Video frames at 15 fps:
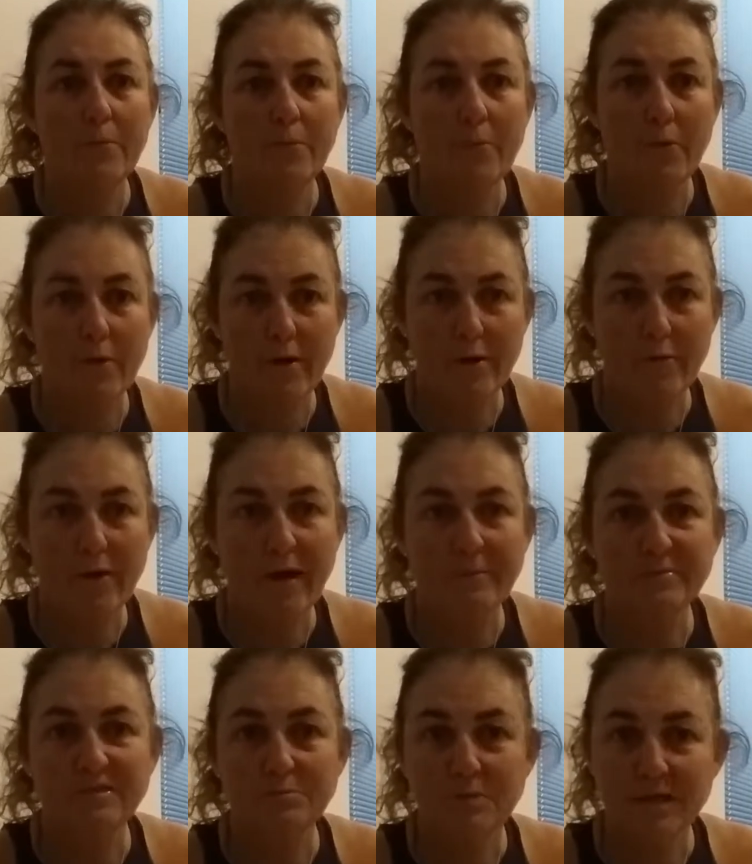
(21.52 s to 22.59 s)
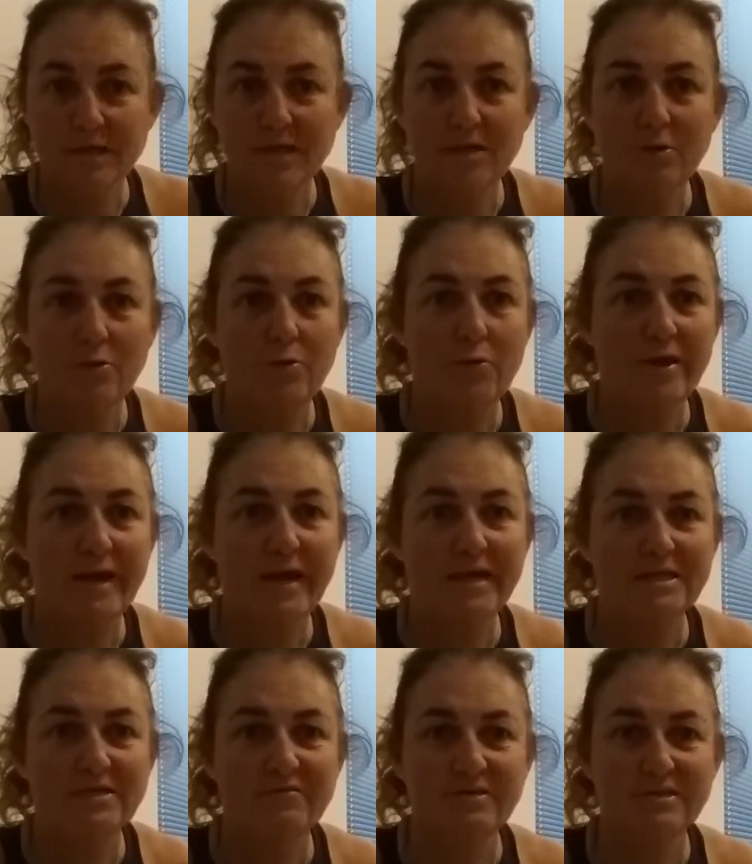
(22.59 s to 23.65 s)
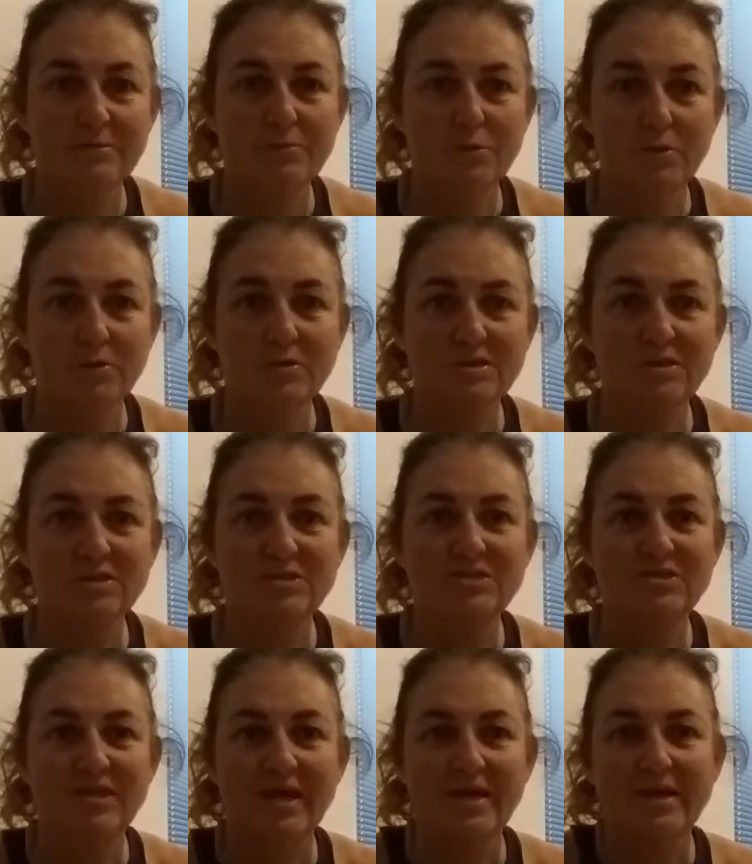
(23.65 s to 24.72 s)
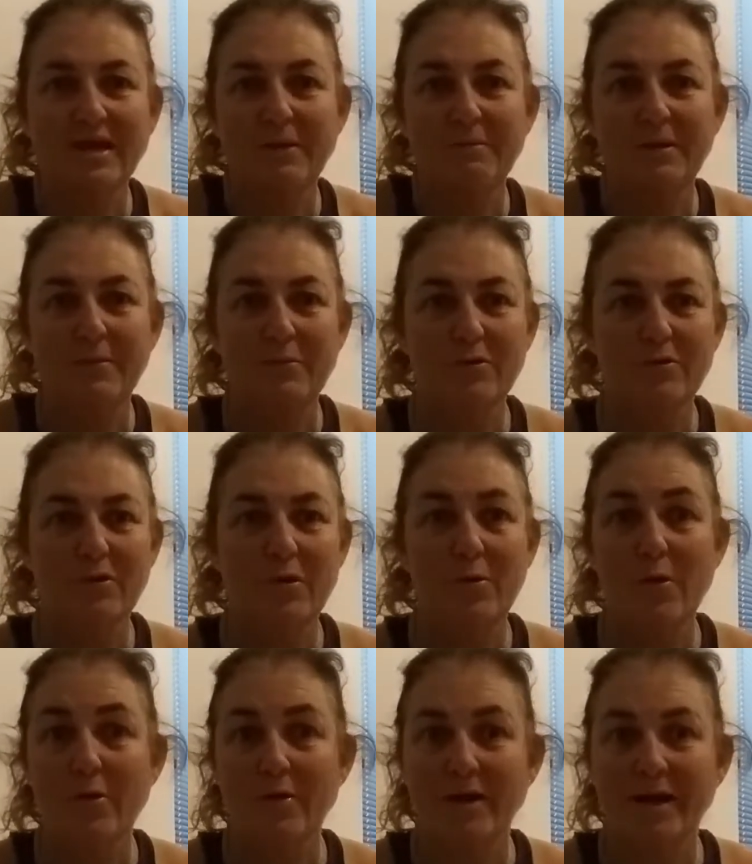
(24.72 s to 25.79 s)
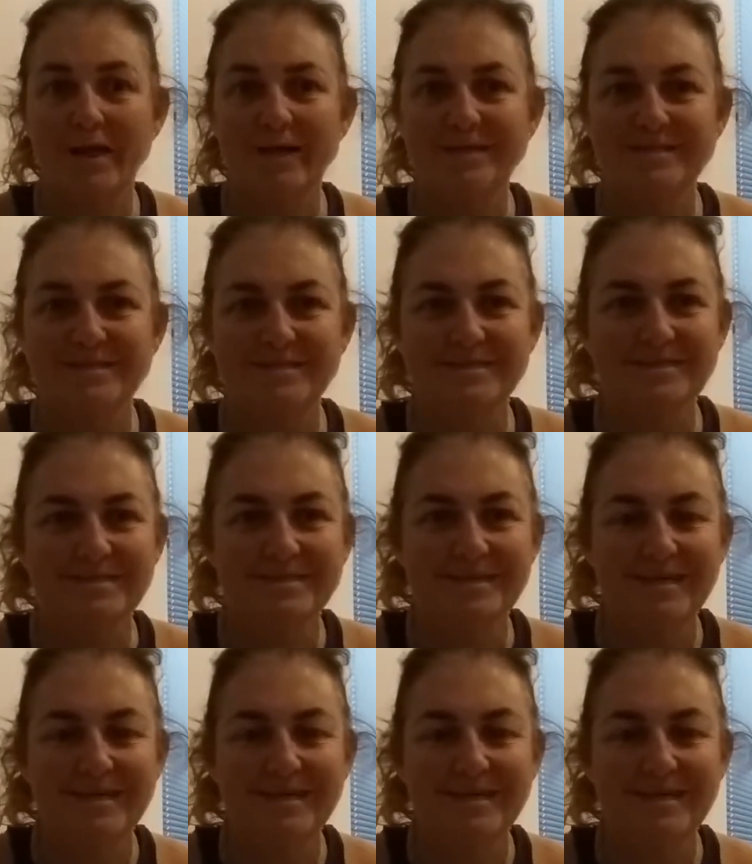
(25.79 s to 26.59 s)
programs, be creative as a person and come up with our own classes.